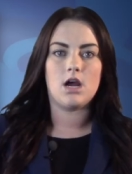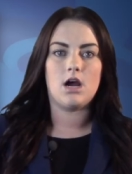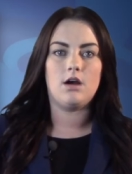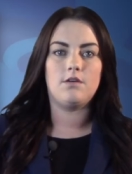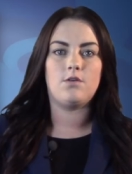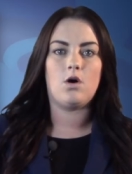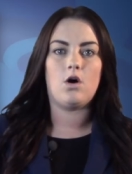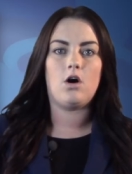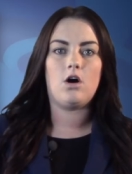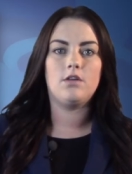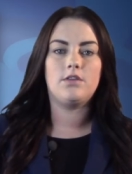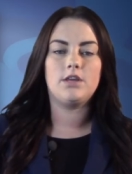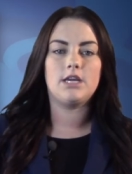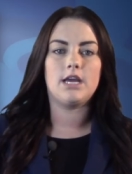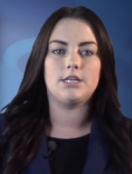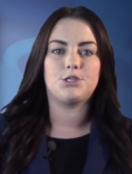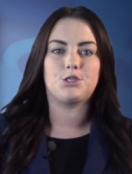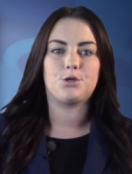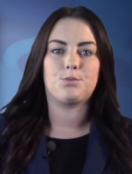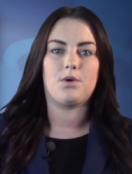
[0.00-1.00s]
Of all the
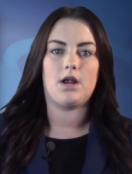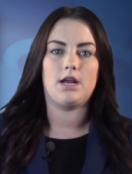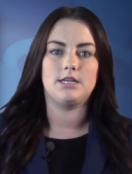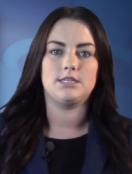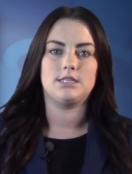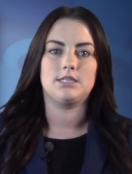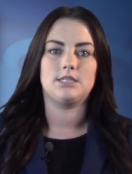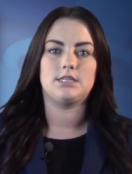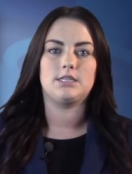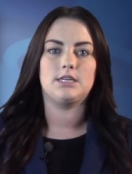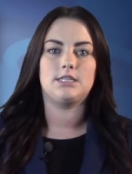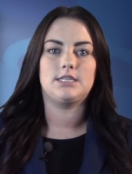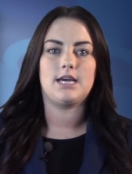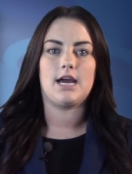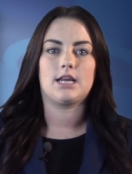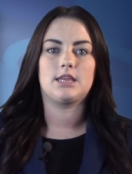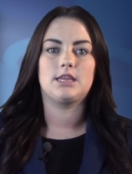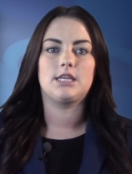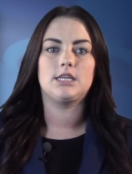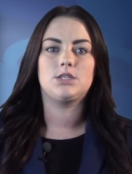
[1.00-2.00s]
enterprises
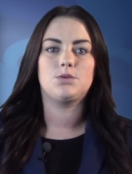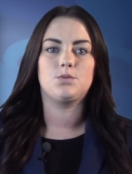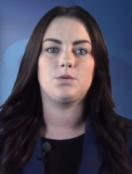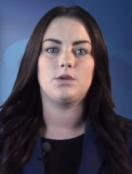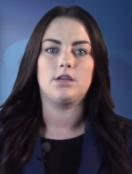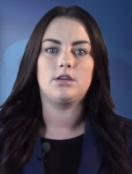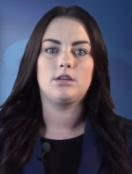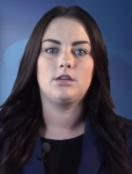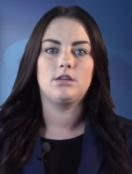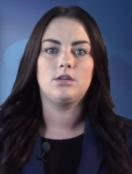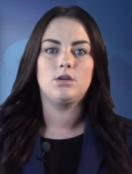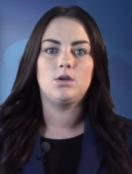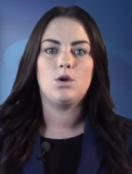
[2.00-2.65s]
attacked this week,